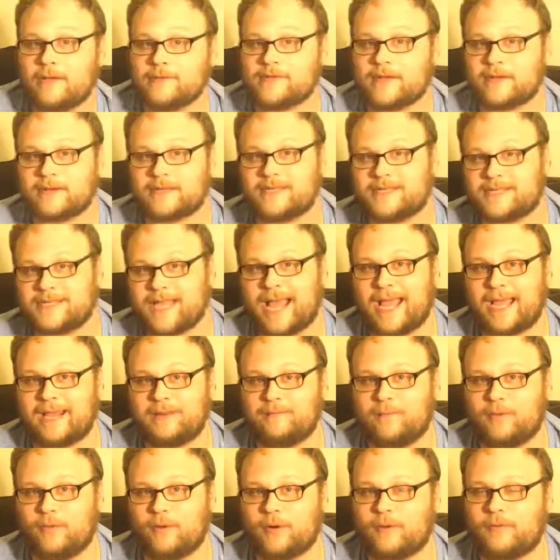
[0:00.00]
Here's our
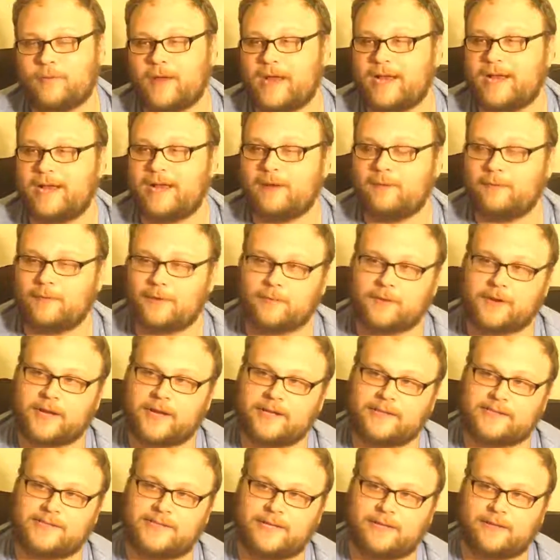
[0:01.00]
sideboard right here, where we're
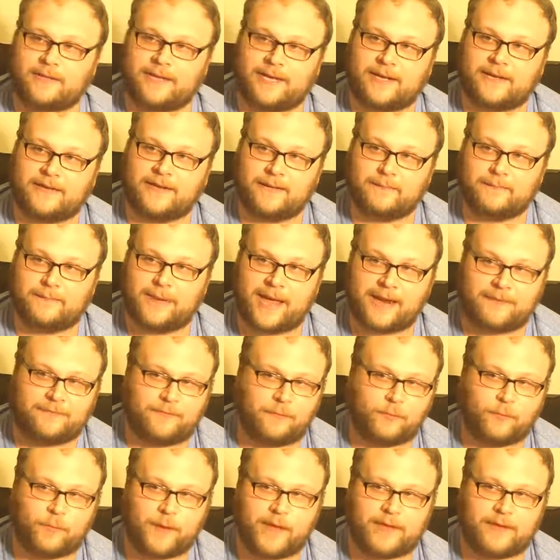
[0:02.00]
going to see a lot of the
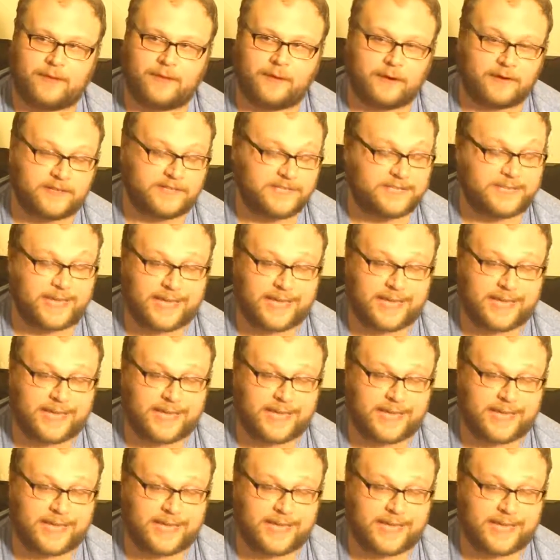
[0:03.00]
impactful red cards.